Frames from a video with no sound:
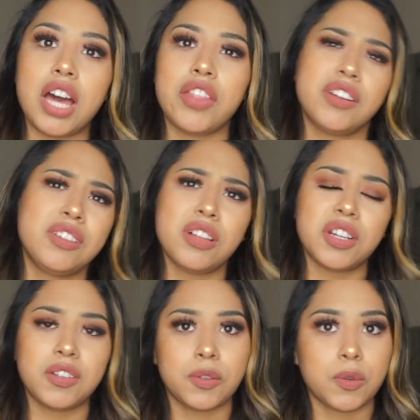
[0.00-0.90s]
There's a
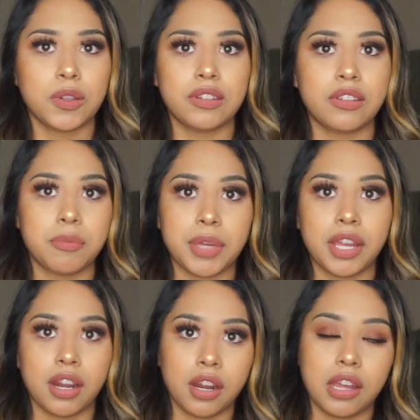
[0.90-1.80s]
lot of schools in the Bay
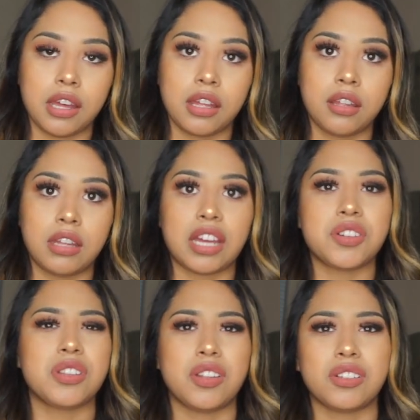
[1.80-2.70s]
Area.
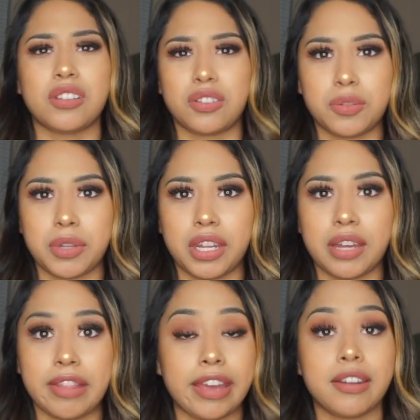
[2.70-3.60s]
Actually, there's not too many. I
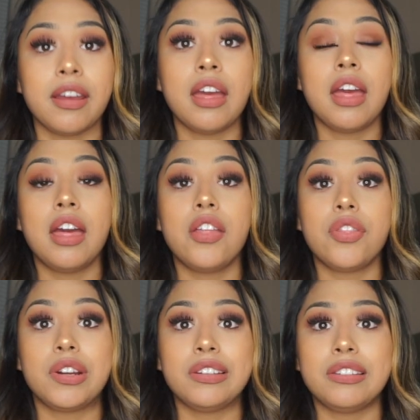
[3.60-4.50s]
lied.
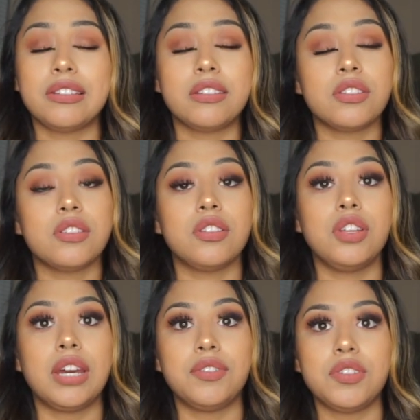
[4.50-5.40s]

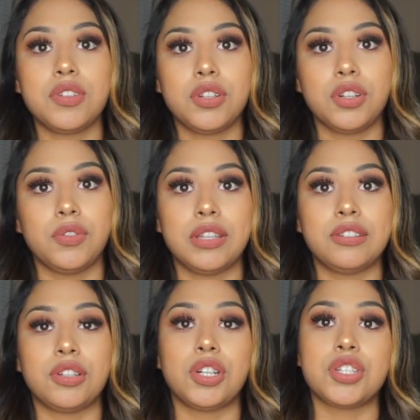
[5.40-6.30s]
You have to do your
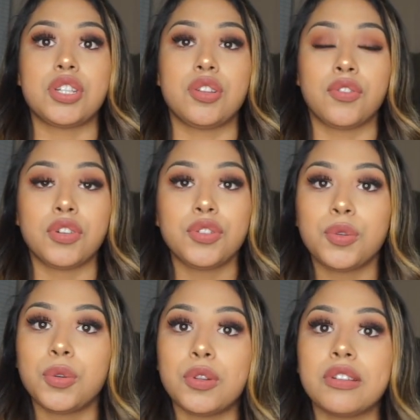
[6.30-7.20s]
research and look for
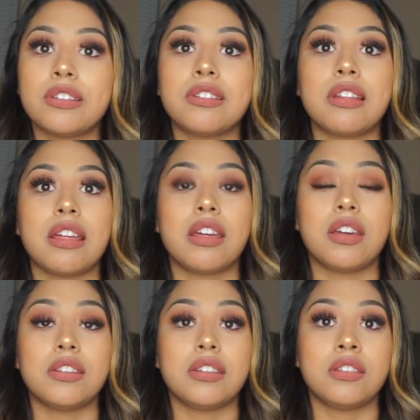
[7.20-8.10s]
schools.
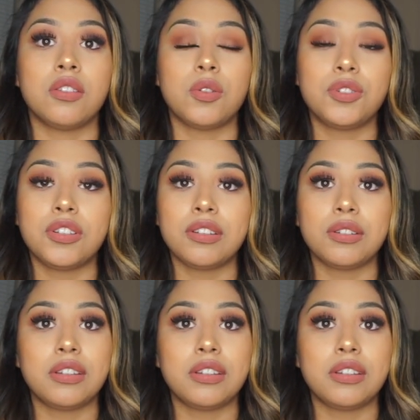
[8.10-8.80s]
Ultrasound